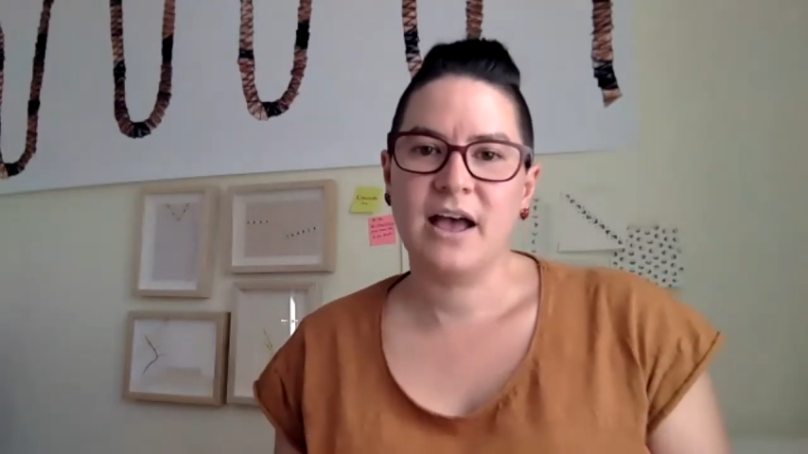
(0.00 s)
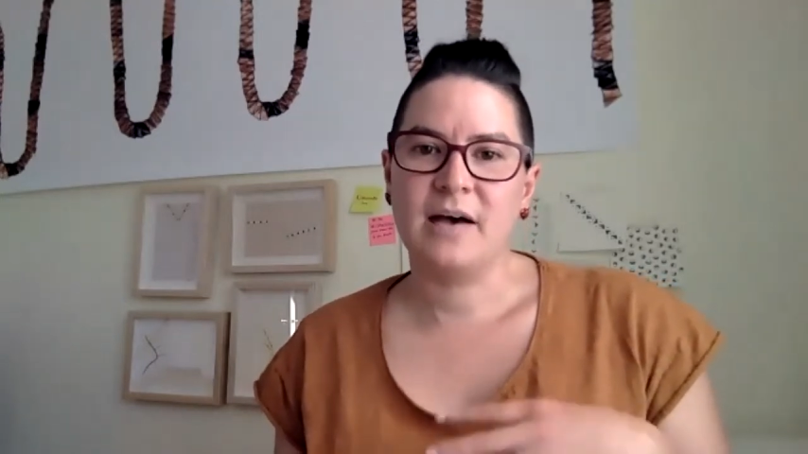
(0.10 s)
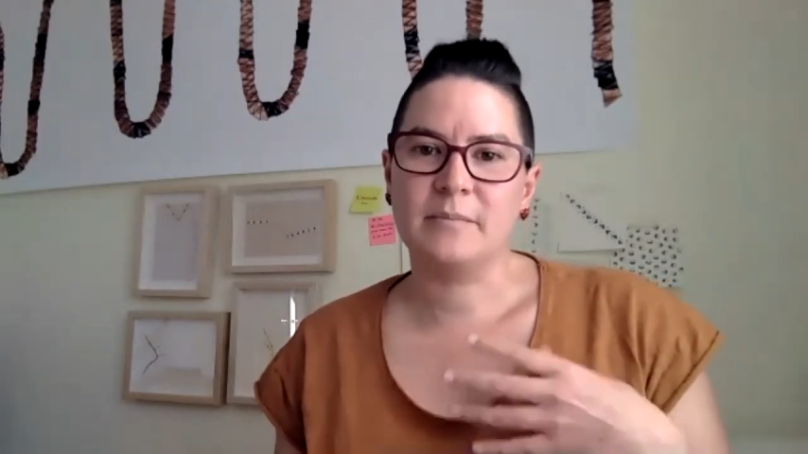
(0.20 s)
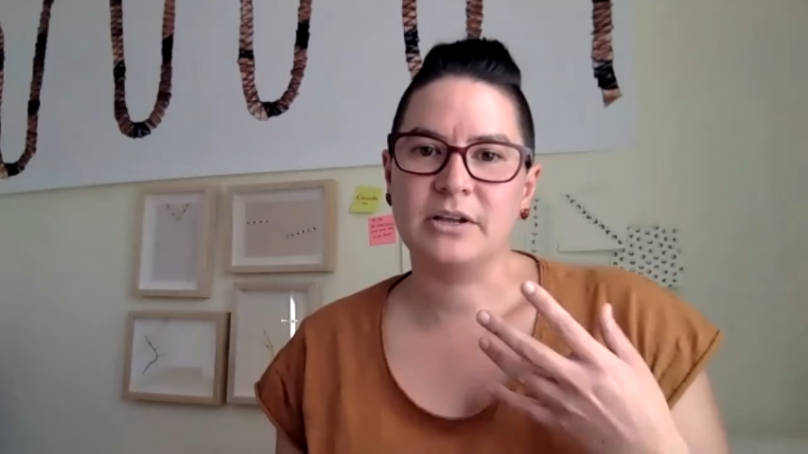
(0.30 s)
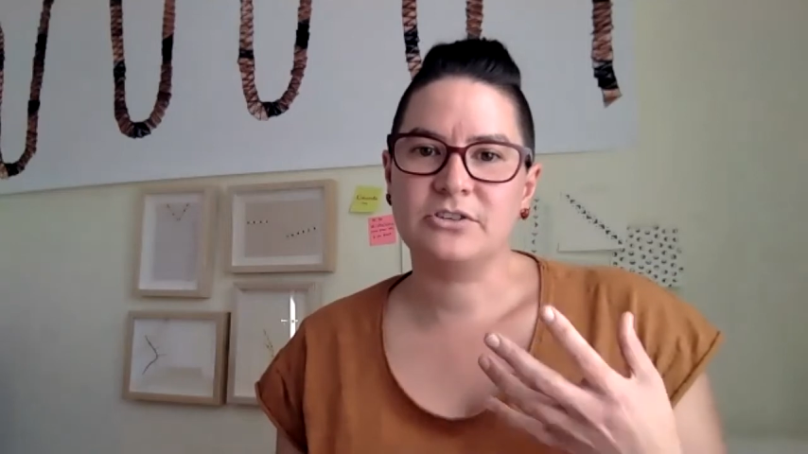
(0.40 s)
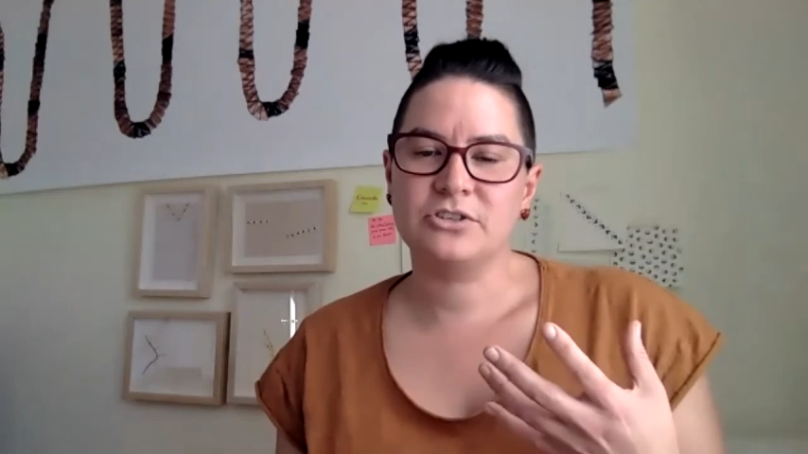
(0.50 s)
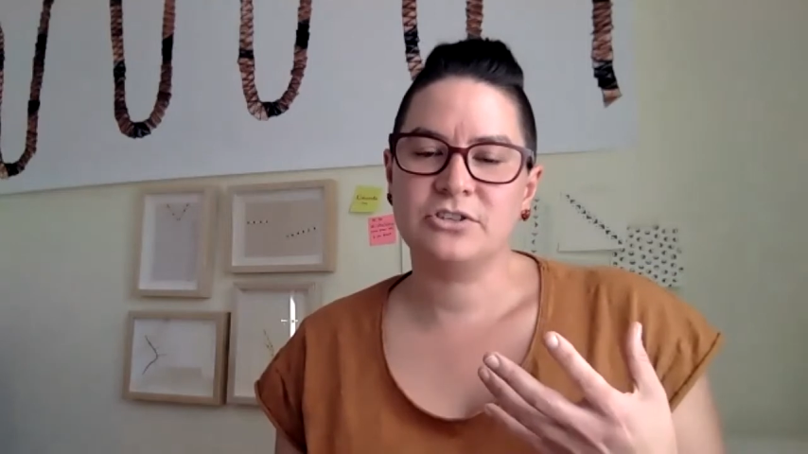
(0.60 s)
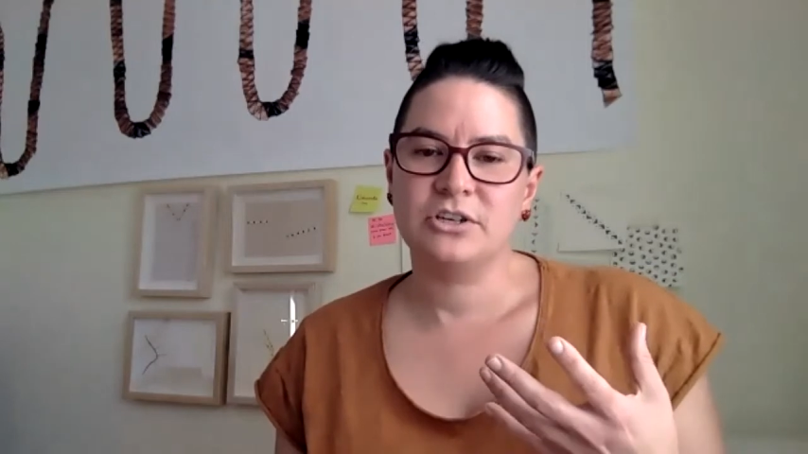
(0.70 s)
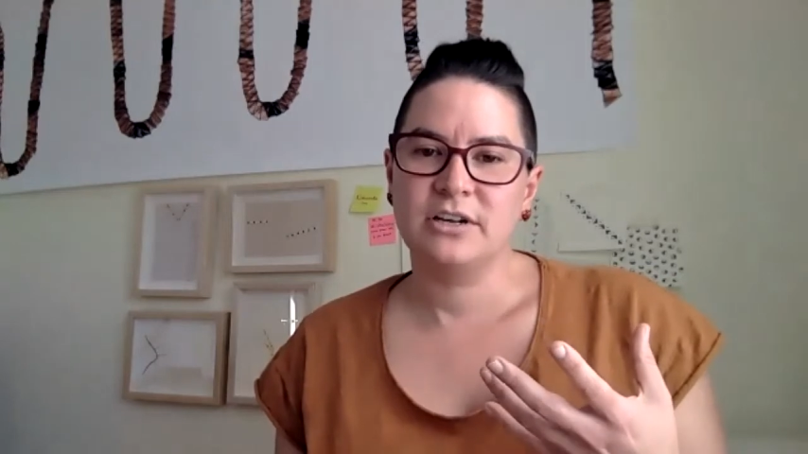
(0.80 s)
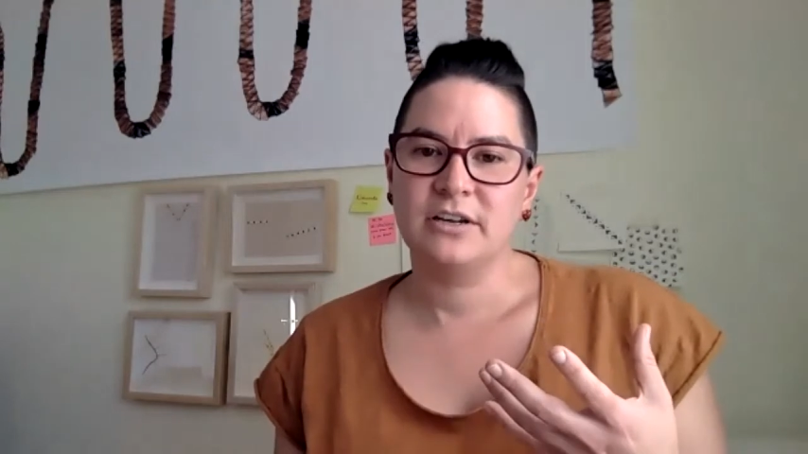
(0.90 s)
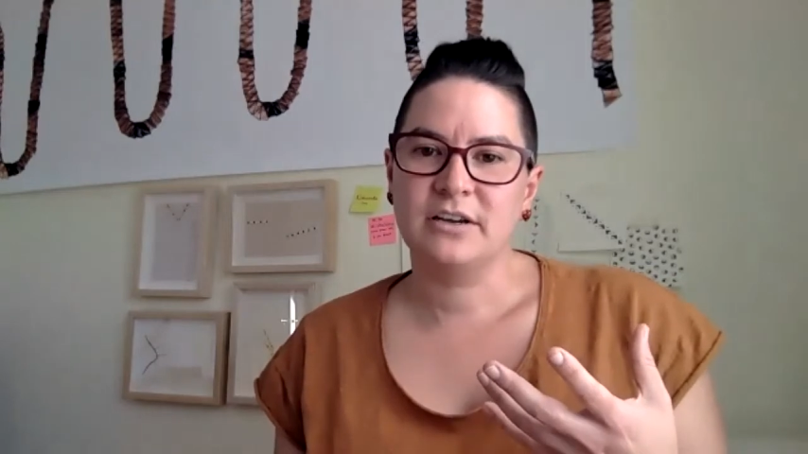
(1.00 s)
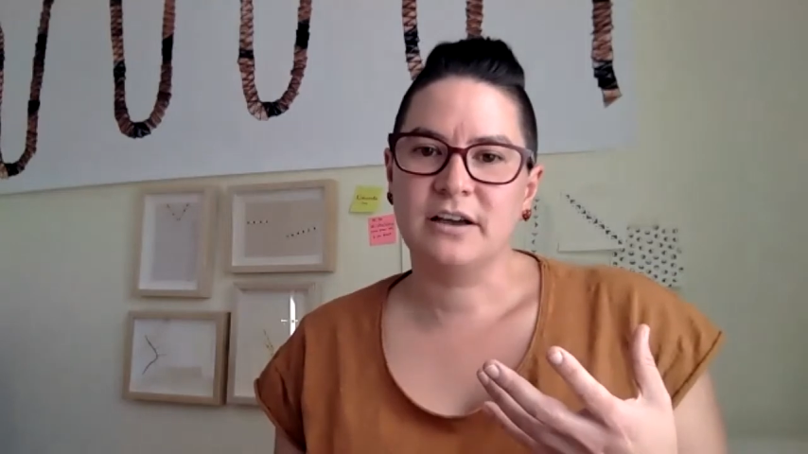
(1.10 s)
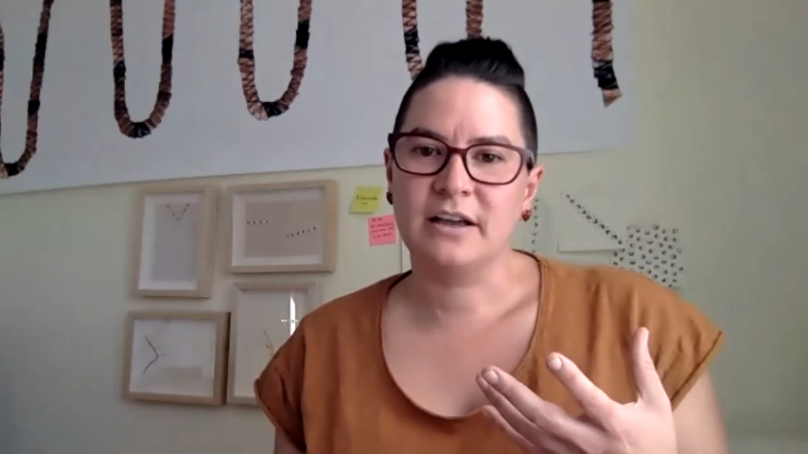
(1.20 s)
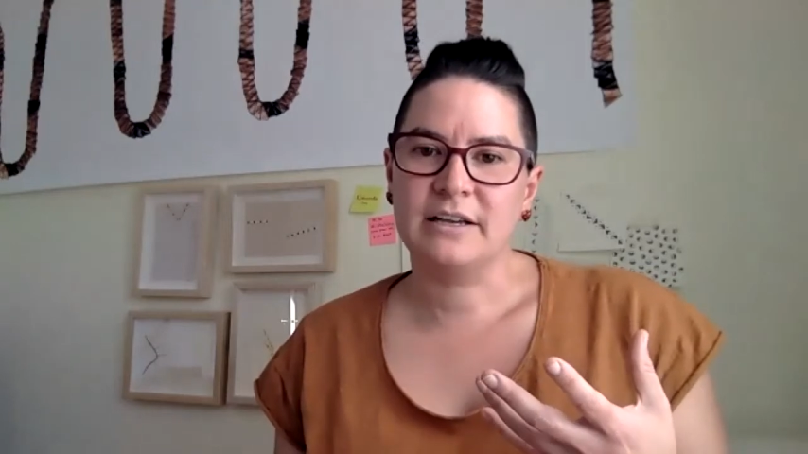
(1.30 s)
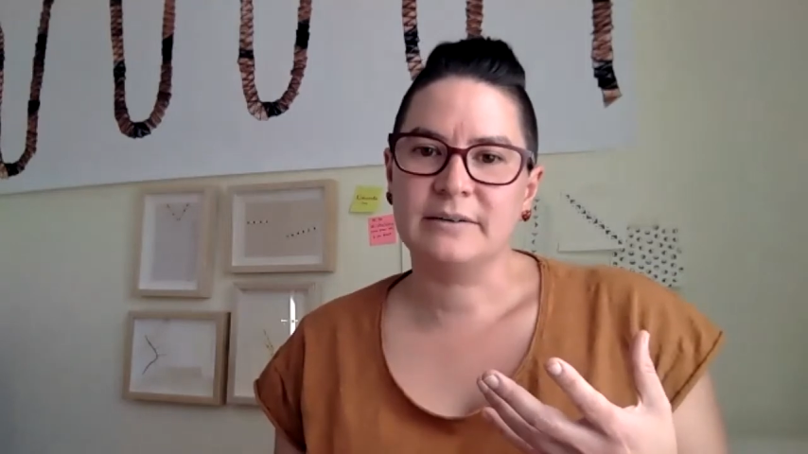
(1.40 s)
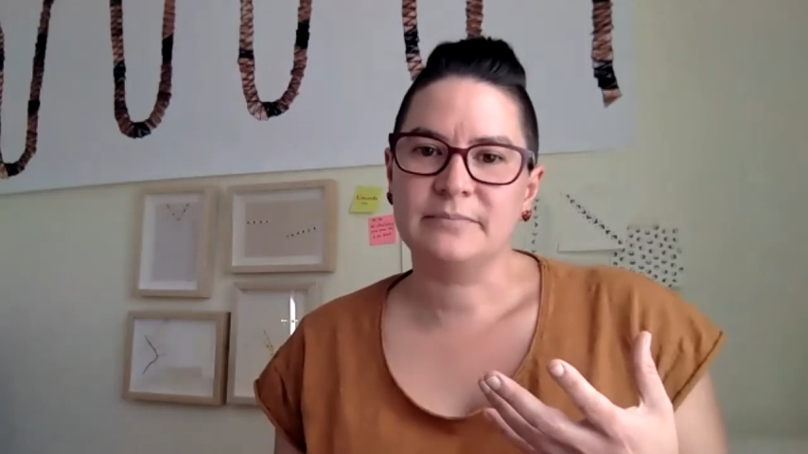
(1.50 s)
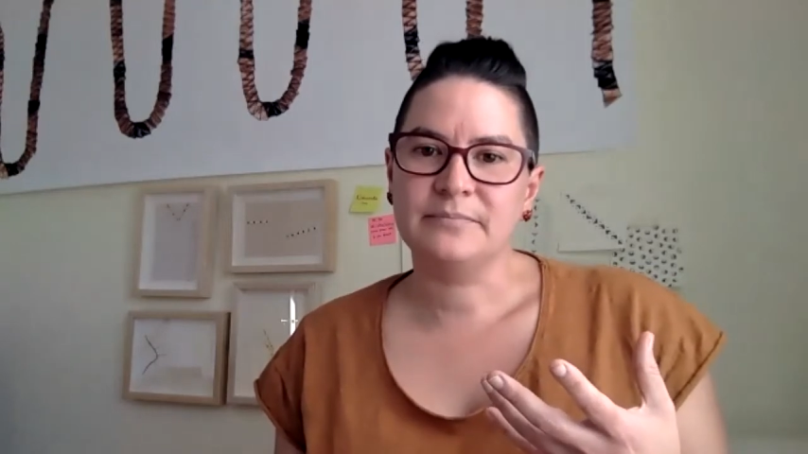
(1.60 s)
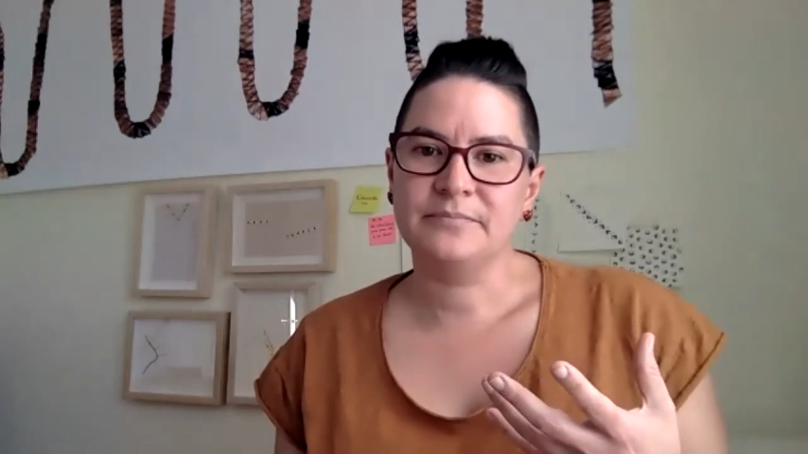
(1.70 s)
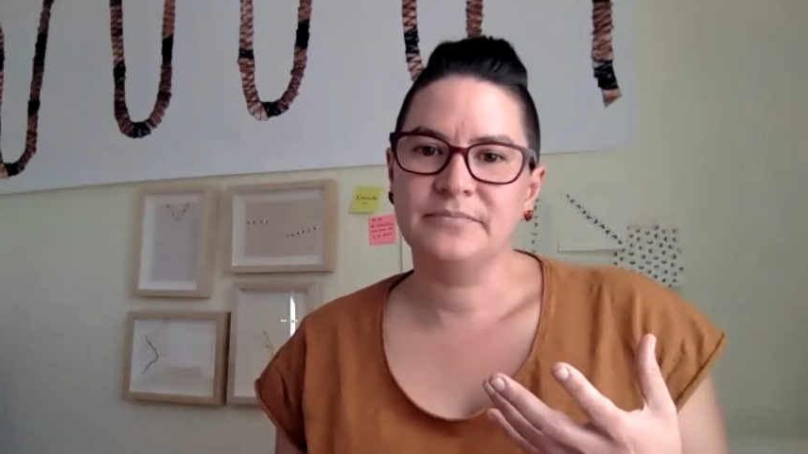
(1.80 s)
how much love